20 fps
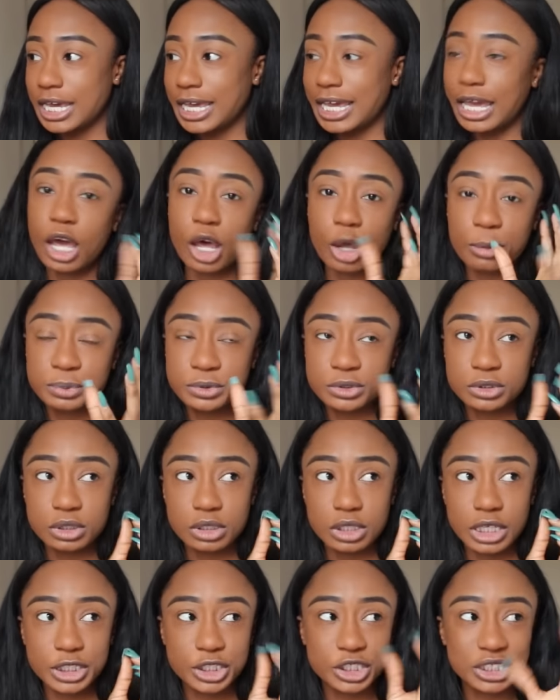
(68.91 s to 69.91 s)
It
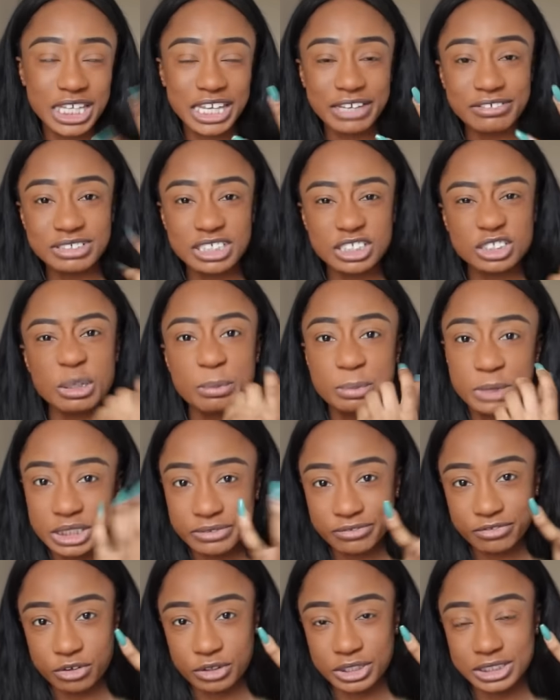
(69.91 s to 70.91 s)
just gives it something
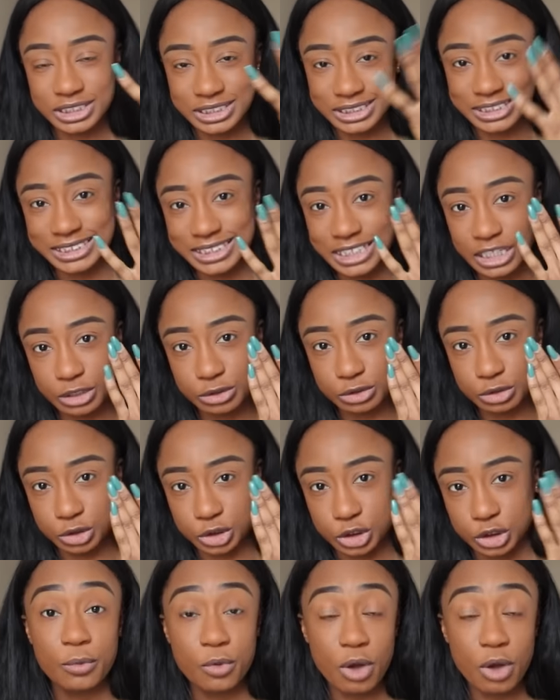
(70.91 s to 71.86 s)
for it to stick to.